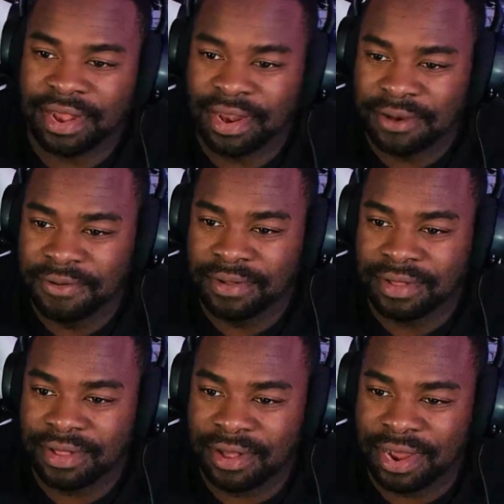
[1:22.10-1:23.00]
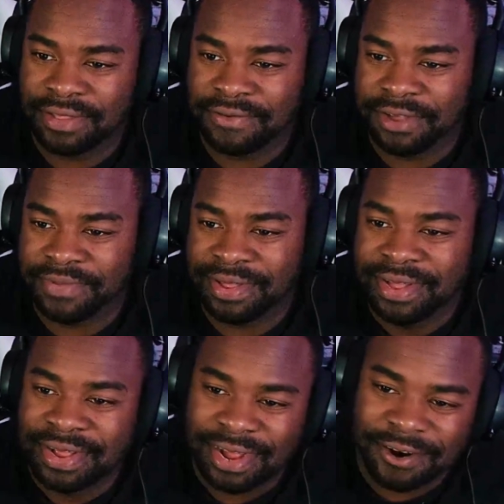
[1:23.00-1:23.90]
no. Oh, that's creepy.
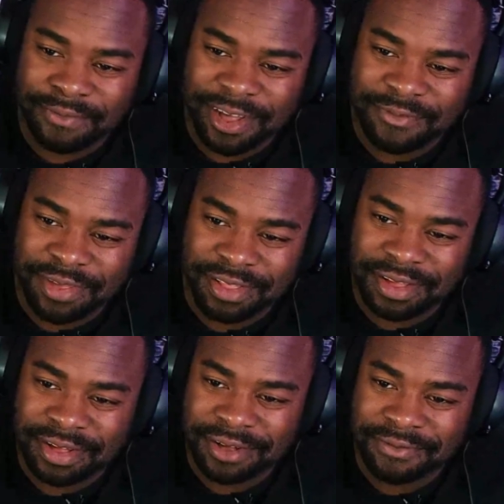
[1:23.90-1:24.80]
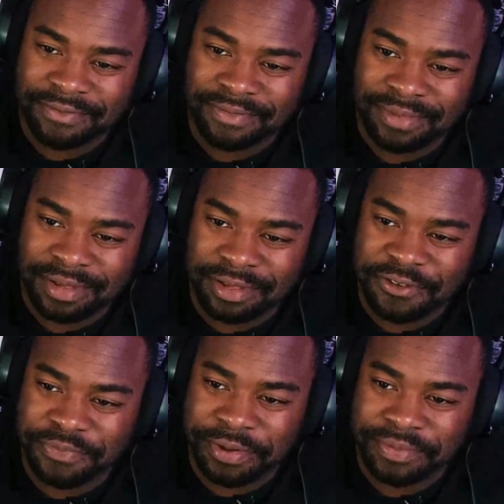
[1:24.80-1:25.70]
That reminds me of the um the
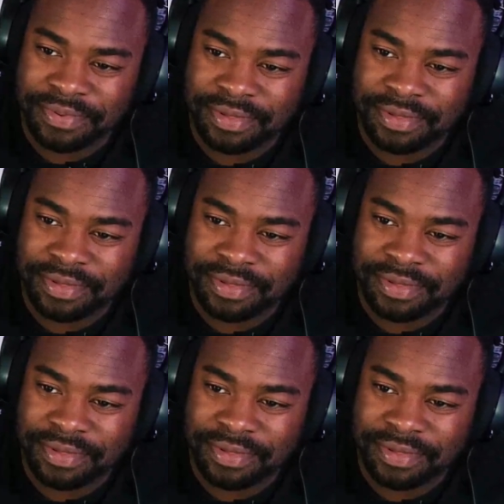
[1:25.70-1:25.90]
Goosebumps.